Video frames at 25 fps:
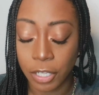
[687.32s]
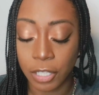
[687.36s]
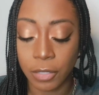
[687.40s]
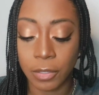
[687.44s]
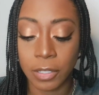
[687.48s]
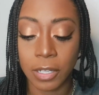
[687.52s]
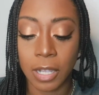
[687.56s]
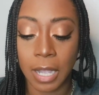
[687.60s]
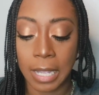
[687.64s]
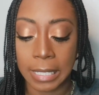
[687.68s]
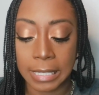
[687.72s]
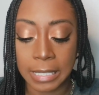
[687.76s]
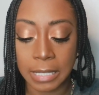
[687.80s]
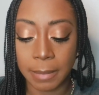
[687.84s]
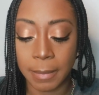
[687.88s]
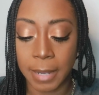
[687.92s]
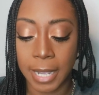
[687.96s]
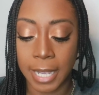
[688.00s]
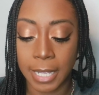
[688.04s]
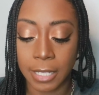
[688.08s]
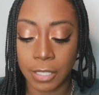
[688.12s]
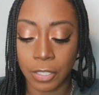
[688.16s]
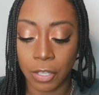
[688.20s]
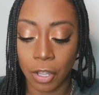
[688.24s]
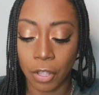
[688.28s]

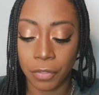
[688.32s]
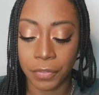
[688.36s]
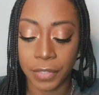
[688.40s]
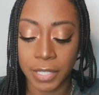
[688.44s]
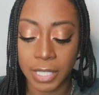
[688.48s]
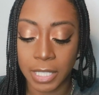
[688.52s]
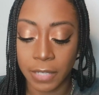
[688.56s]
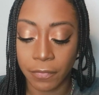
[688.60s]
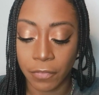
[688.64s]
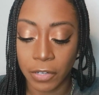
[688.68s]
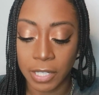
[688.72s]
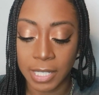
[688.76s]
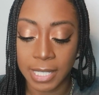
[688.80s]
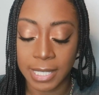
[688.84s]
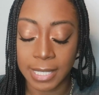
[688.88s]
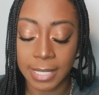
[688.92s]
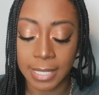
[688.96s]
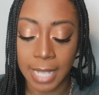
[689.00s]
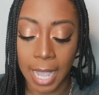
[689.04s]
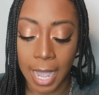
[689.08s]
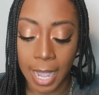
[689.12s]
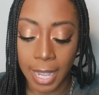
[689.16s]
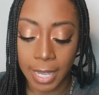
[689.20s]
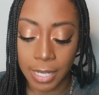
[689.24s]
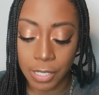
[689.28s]
customize all these different
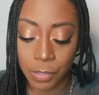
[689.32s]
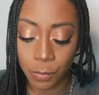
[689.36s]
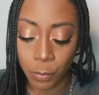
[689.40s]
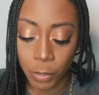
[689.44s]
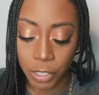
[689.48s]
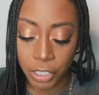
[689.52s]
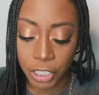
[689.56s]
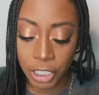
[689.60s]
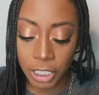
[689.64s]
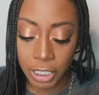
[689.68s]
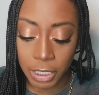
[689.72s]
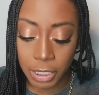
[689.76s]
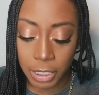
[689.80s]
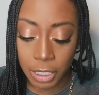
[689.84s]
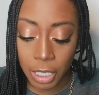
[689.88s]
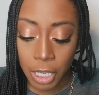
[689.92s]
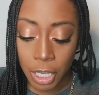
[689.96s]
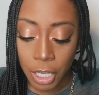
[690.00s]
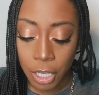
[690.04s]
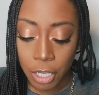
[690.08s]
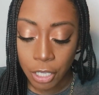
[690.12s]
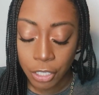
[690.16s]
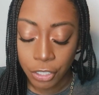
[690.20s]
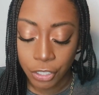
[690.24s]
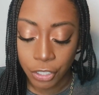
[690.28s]
size widgets.
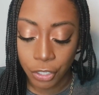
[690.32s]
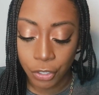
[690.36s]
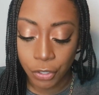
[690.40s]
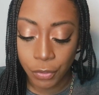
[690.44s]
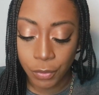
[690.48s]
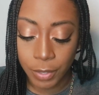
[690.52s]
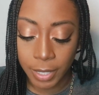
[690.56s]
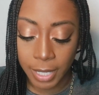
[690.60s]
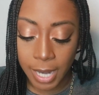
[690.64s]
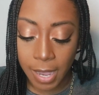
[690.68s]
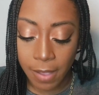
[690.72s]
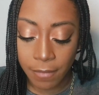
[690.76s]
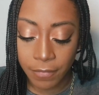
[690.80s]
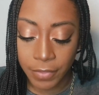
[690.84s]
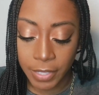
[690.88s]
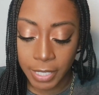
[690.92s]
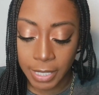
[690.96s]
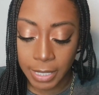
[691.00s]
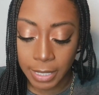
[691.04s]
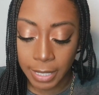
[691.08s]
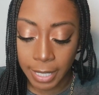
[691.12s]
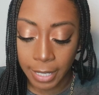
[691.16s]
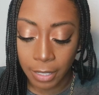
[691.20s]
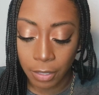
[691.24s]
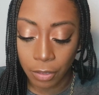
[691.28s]
So you can have
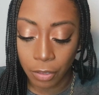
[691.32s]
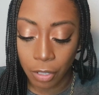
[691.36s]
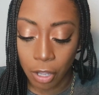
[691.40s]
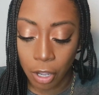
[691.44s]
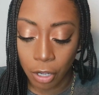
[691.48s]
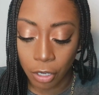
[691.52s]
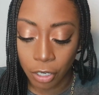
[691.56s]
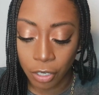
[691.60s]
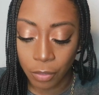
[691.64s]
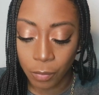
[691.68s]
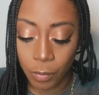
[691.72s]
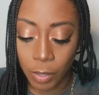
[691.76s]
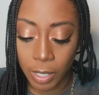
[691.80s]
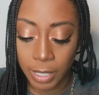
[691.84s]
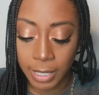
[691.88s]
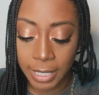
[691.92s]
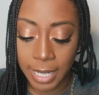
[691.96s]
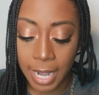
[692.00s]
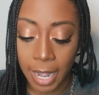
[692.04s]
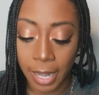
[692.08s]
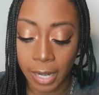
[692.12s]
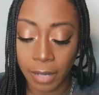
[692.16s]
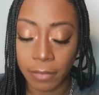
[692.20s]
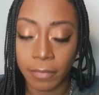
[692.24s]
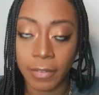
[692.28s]
this like longer one,
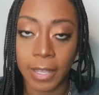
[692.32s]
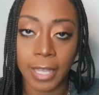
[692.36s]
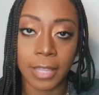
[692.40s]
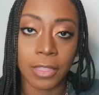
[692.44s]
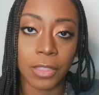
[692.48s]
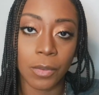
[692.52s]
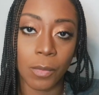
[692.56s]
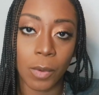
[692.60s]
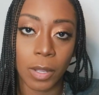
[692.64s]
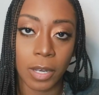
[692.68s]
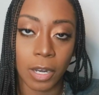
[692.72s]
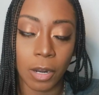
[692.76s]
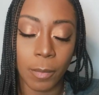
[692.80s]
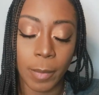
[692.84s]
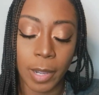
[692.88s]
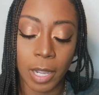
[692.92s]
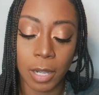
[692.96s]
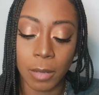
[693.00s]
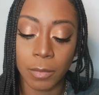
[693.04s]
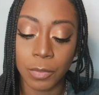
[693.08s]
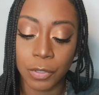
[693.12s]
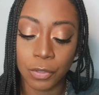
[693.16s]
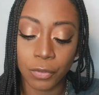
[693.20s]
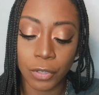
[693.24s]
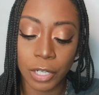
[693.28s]
kind of like the one on my
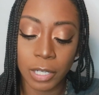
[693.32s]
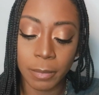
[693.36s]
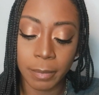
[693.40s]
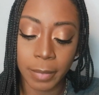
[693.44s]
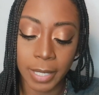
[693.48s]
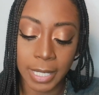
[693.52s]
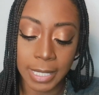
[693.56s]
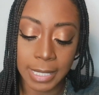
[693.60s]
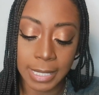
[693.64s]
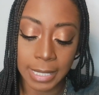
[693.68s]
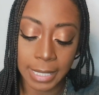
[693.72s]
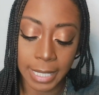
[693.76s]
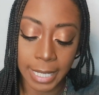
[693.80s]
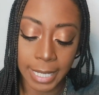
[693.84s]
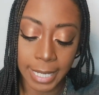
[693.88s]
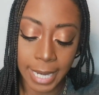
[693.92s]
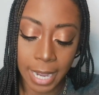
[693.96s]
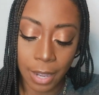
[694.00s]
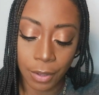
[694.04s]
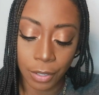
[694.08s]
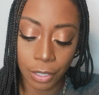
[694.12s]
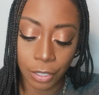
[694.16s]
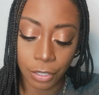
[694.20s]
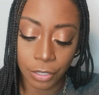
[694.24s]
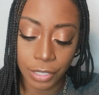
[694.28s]
home screen, but it's laid
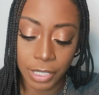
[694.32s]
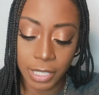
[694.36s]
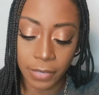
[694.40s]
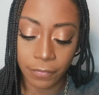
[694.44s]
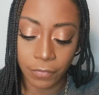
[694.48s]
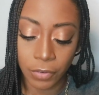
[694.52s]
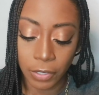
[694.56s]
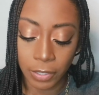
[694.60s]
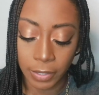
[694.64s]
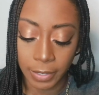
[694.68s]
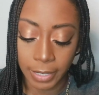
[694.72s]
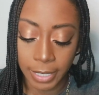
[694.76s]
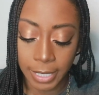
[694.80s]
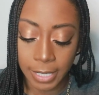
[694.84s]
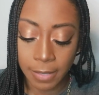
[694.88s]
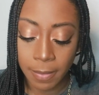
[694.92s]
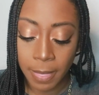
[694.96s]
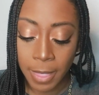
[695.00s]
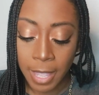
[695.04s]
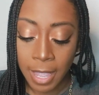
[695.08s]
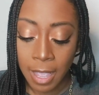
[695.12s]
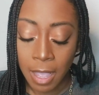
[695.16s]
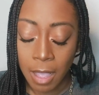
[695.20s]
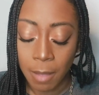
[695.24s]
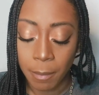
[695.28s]
out a little differently.
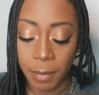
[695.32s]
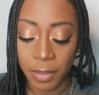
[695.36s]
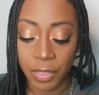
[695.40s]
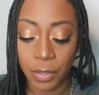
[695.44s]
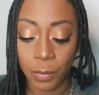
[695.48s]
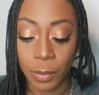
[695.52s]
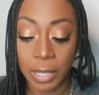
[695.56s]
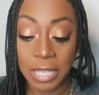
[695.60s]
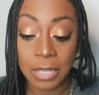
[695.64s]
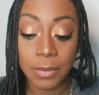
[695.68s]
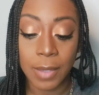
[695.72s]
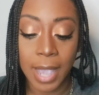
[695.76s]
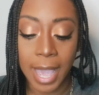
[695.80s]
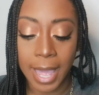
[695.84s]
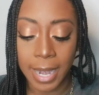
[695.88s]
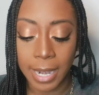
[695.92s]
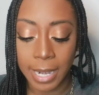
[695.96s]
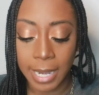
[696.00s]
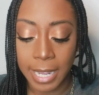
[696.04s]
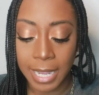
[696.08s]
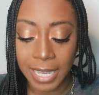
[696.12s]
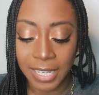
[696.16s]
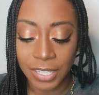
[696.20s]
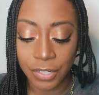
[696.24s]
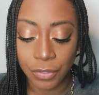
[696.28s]
But the way you
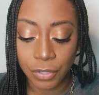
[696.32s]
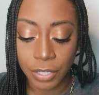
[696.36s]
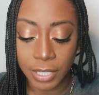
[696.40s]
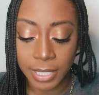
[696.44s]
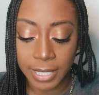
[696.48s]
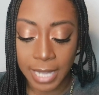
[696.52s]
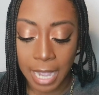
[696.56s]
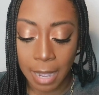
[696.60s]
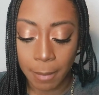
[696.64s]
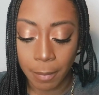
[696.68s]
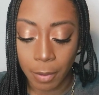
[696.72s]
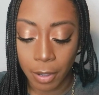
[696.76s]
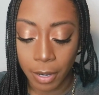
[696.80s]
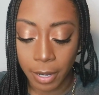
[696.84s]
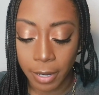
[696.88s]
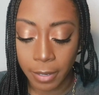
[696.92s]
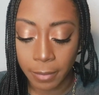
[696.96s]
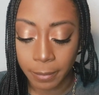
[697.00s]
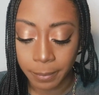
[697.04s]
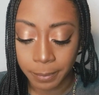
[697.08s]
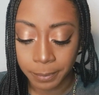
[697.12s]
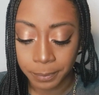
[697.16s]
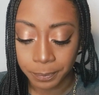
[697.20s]
edit it is you just tap on it.